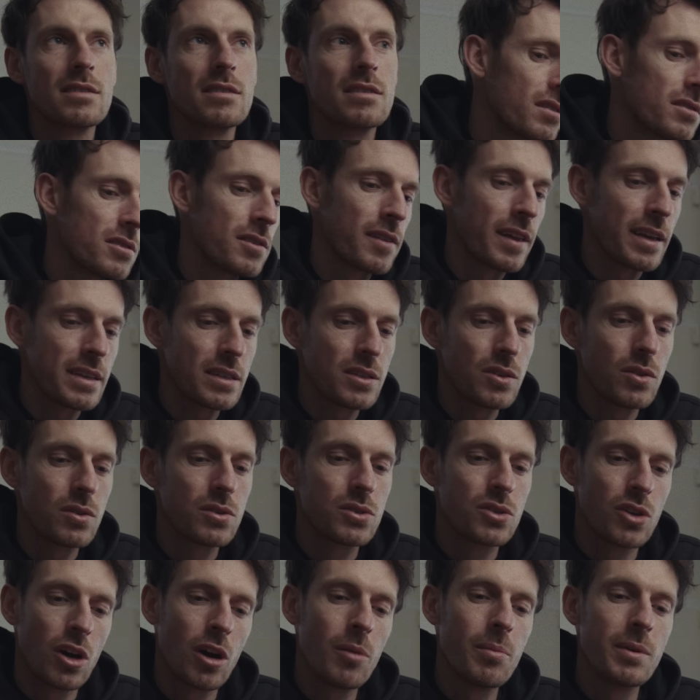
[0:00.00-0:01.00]
So that's your
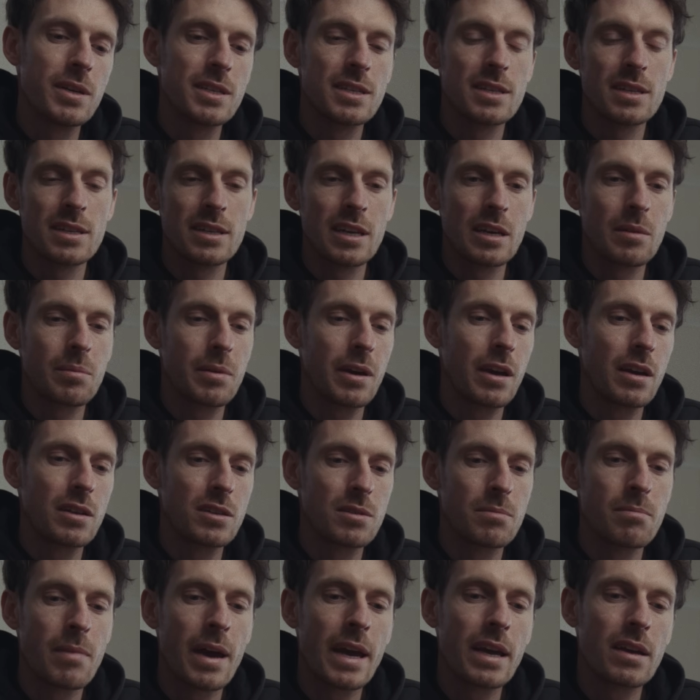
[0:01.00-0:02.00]
job as the DP, to
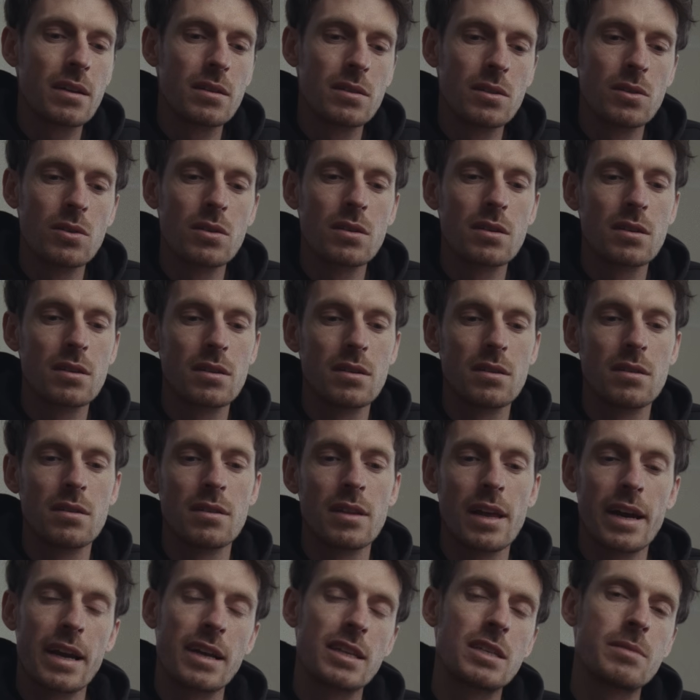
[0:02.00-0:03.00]
make it look
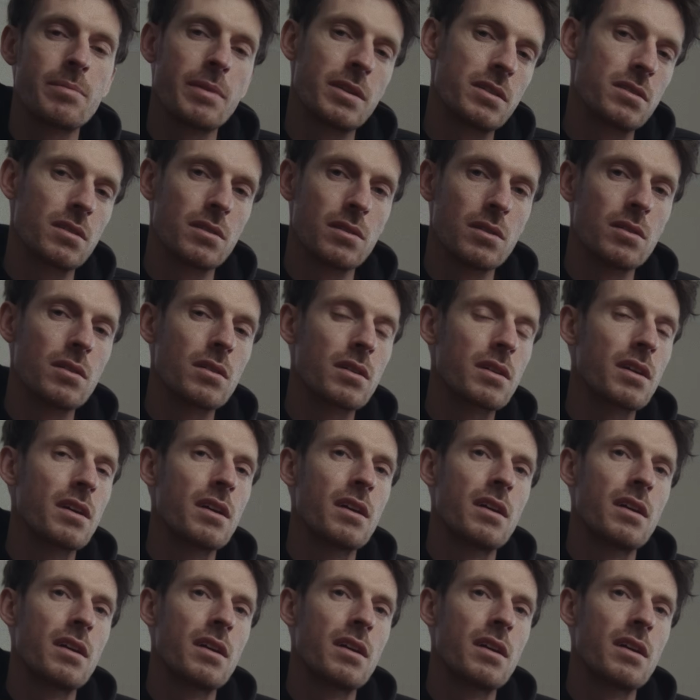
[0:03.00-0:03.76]
like it's meant to look,